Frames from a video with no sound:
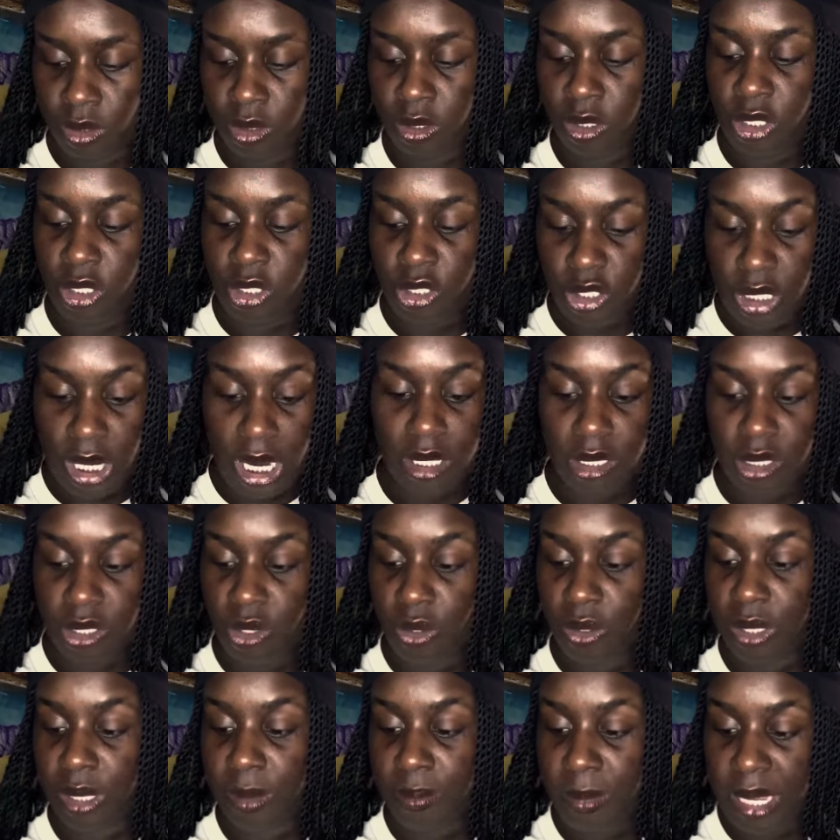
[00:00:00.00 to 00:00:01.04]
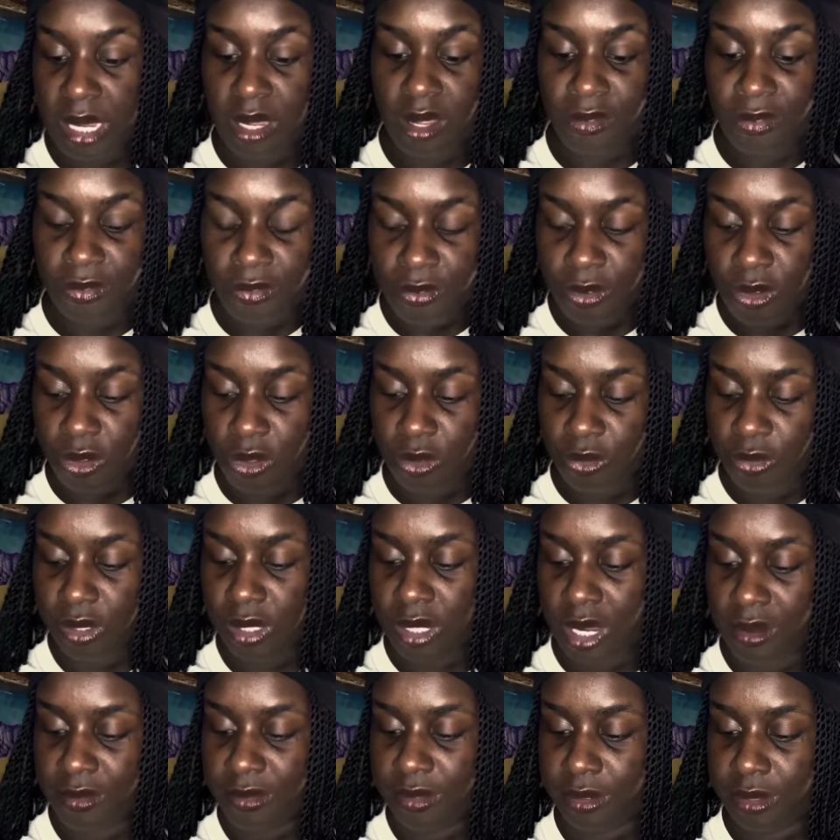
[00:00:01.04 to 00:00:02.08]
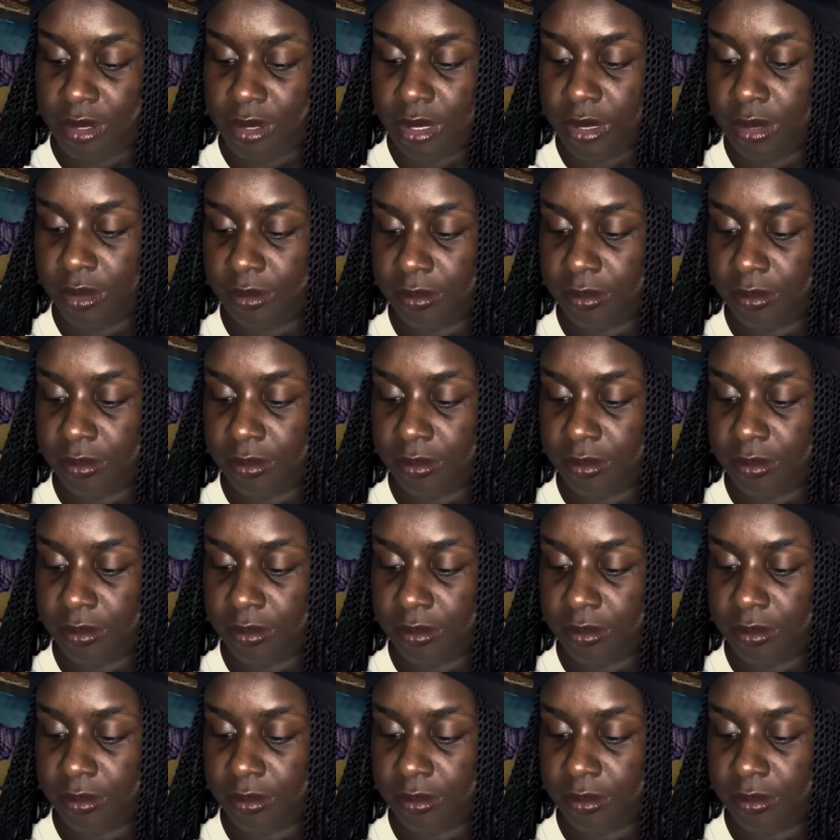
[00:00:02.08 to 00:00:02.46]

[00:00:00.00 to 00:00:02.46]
This child is going to make a full recovery.